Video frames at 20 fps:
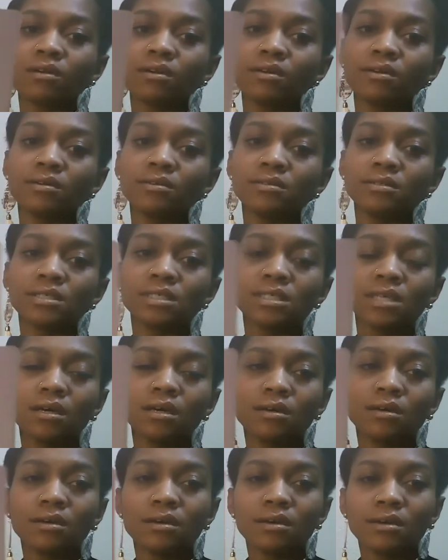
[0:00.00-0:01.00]
is
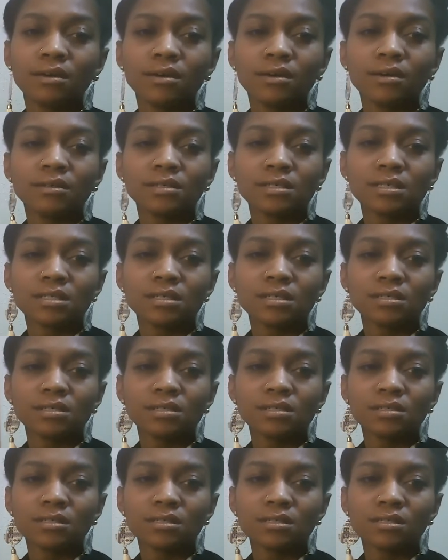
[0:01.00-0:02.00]

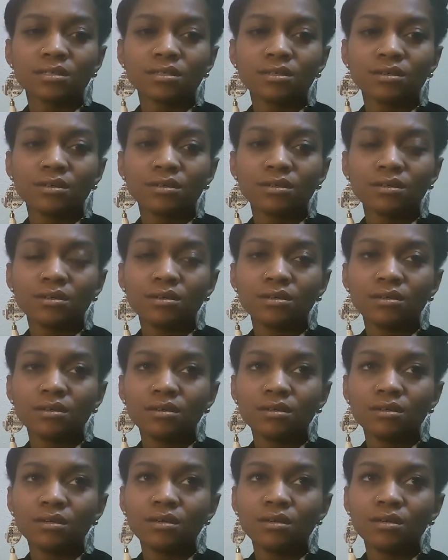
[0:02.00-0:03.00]
innocence?
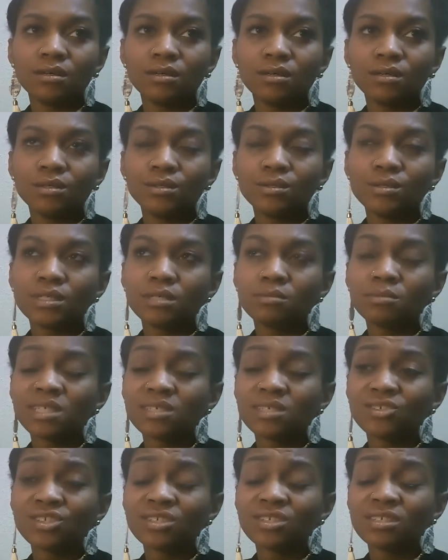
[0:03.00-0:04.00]
You seem
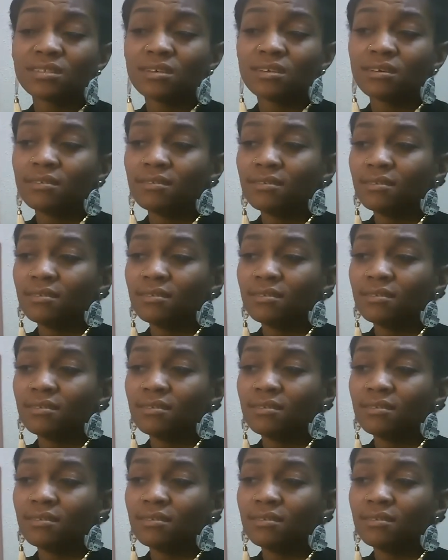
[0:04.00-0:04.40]
to just